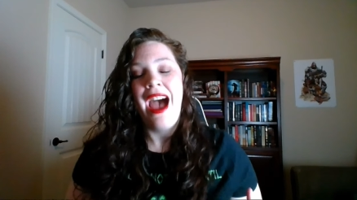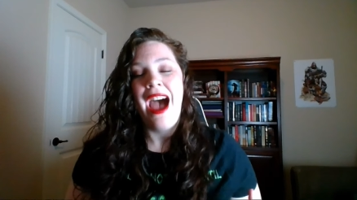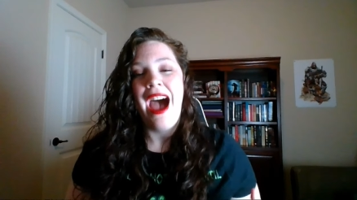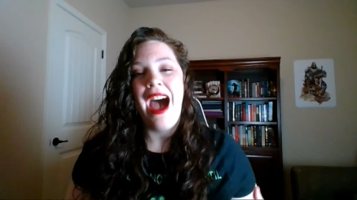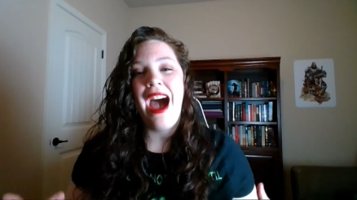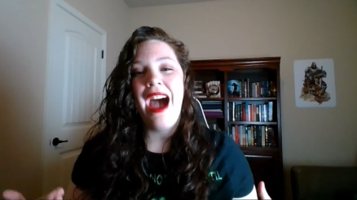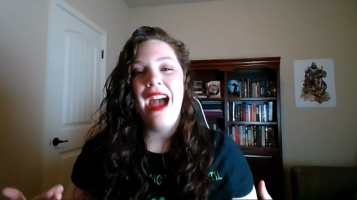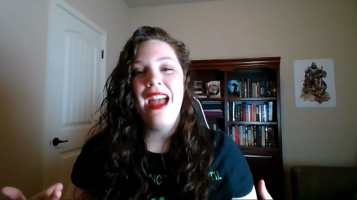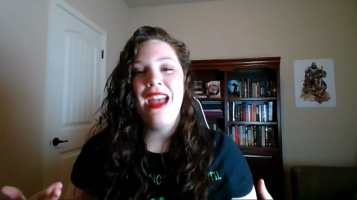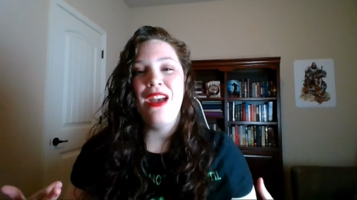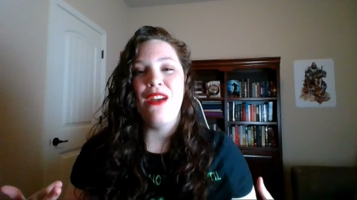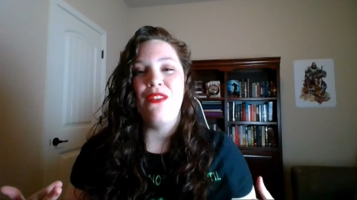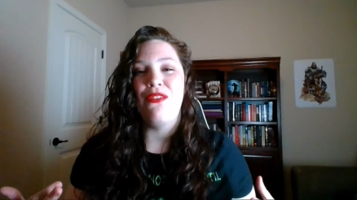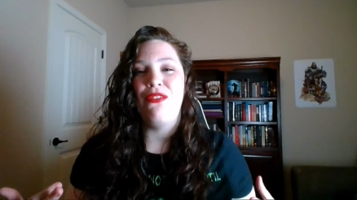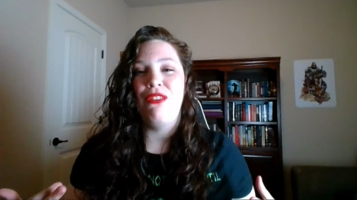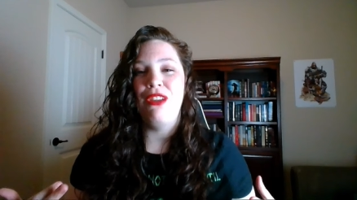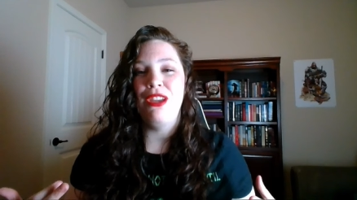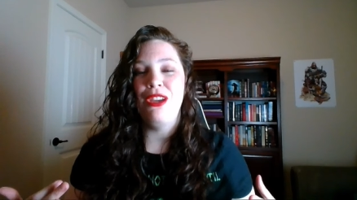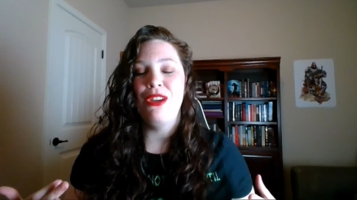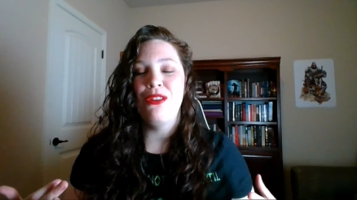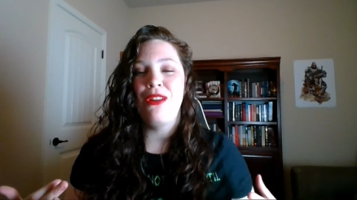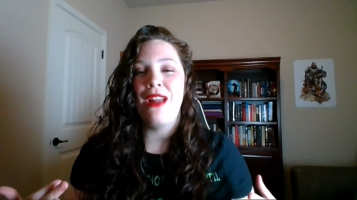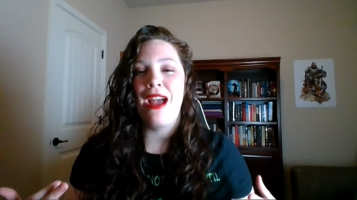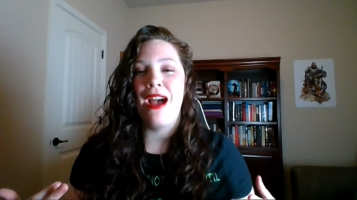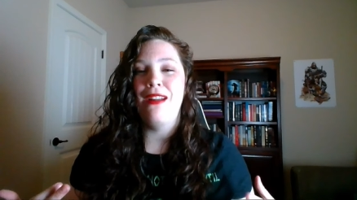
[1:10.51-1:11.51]
I have
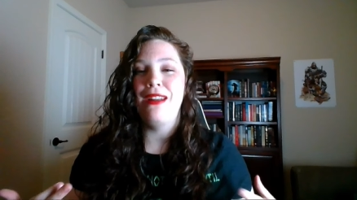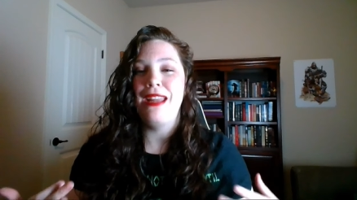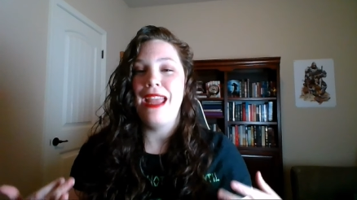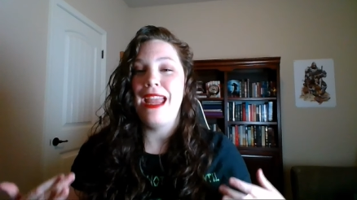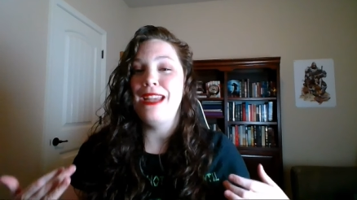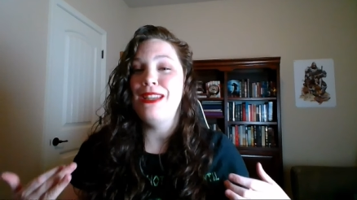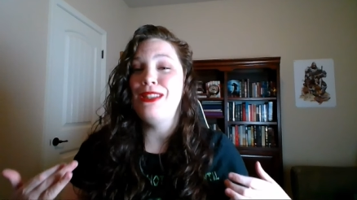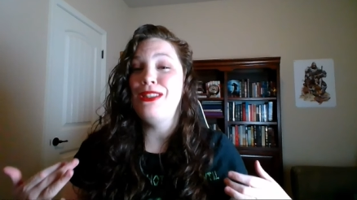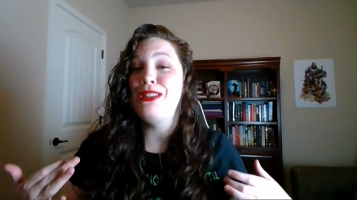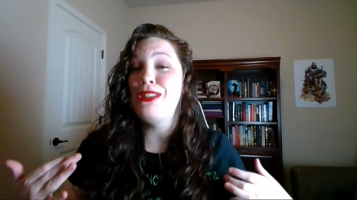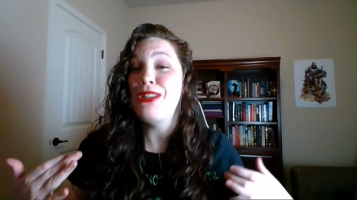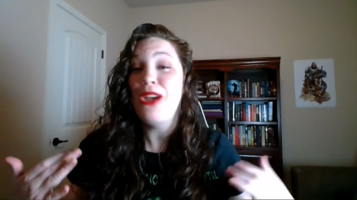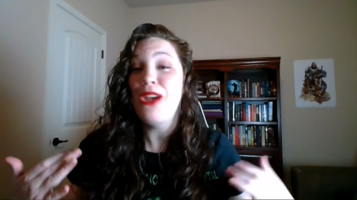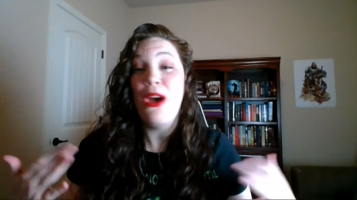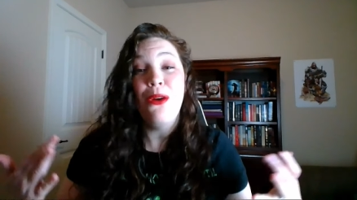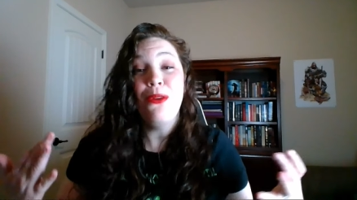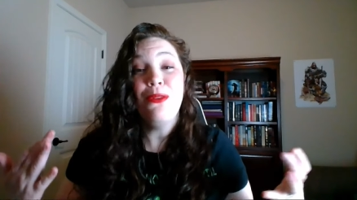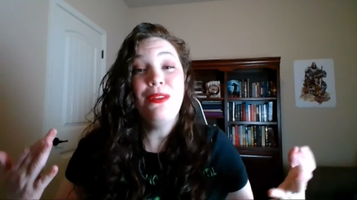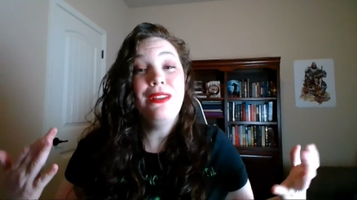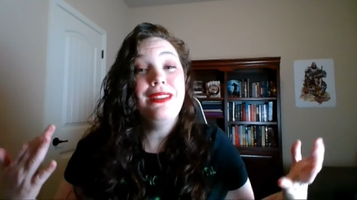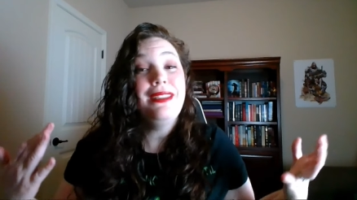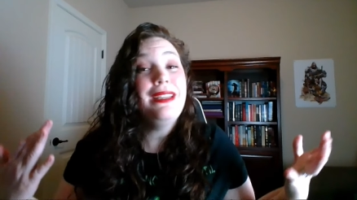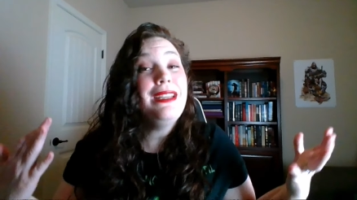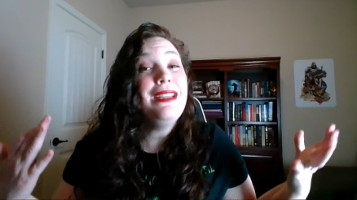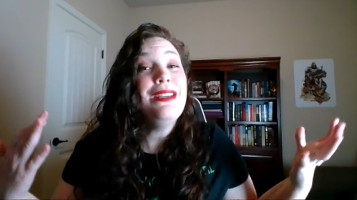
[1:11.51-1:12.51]
figured out a
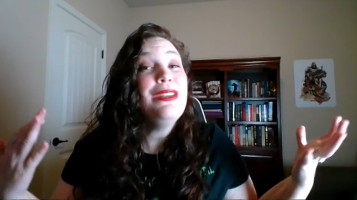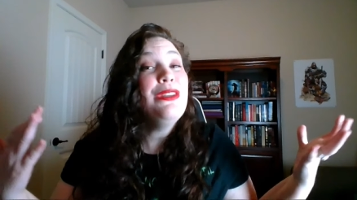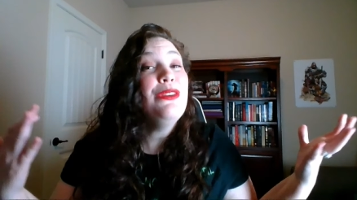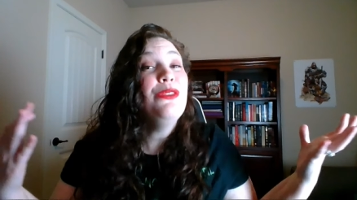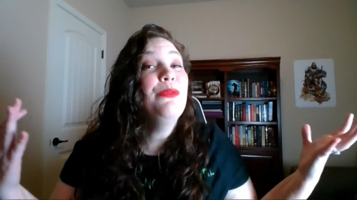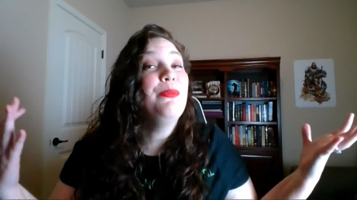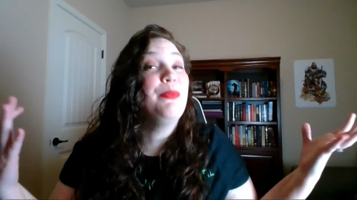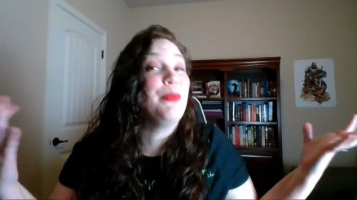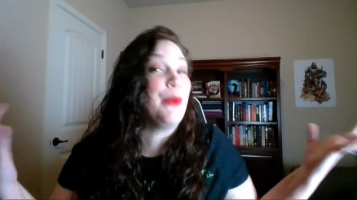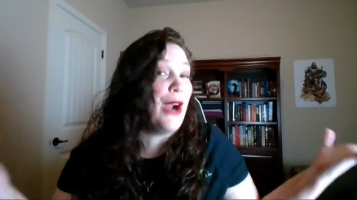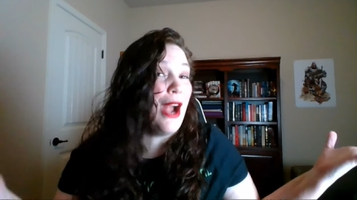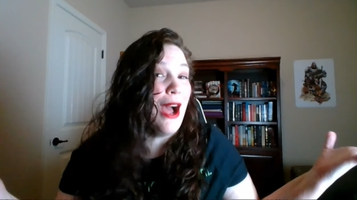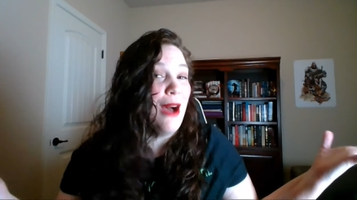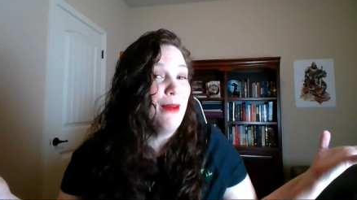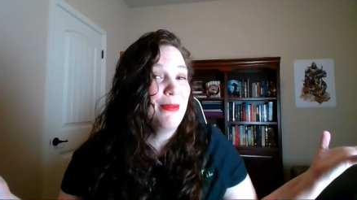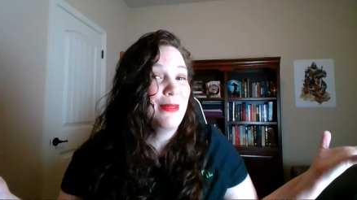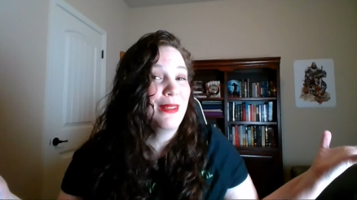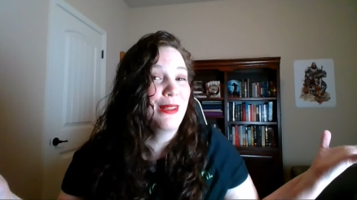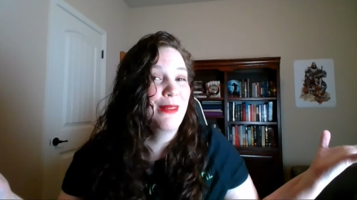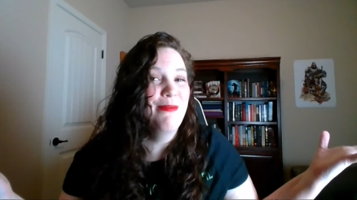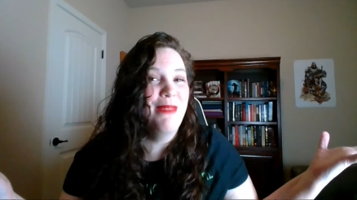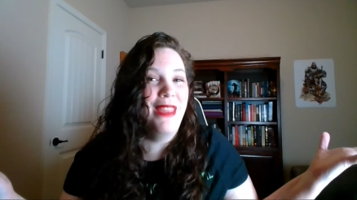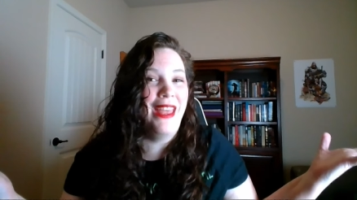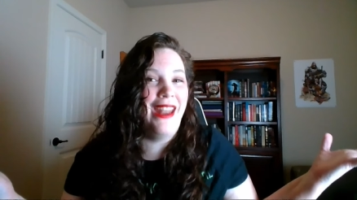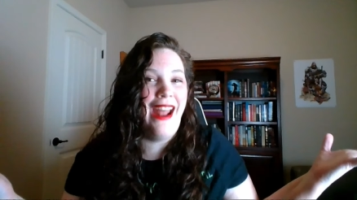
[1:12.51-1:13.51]
totally new
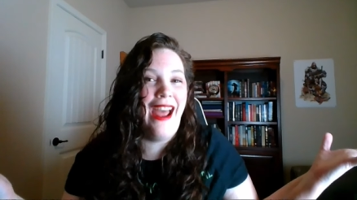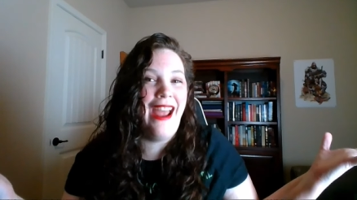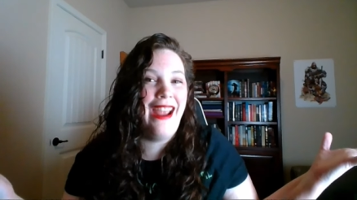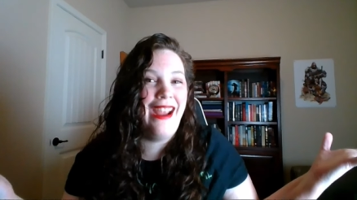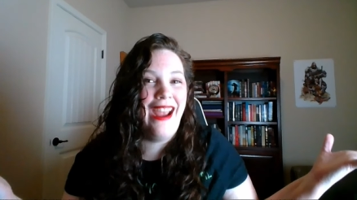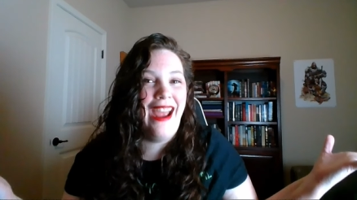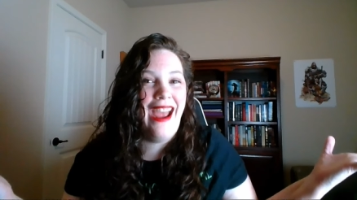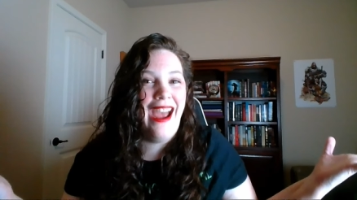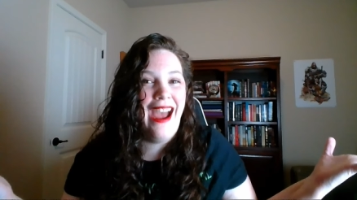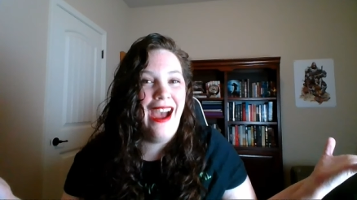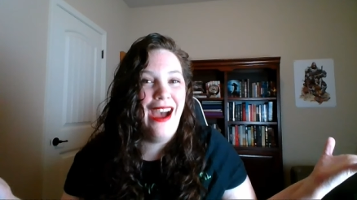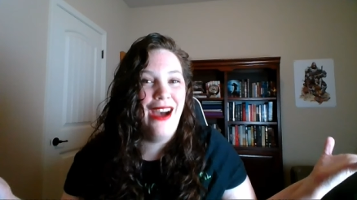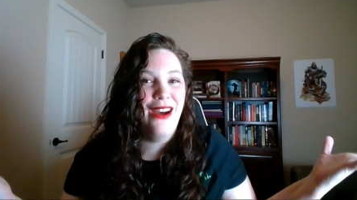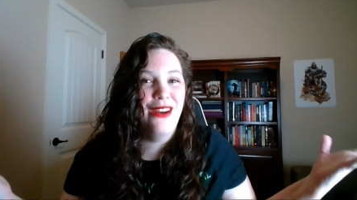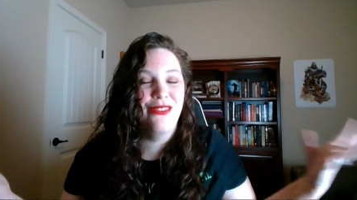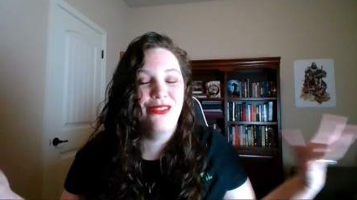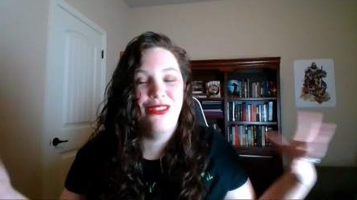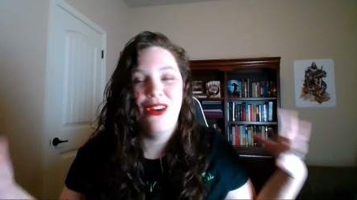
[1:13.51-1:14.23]
problem that I have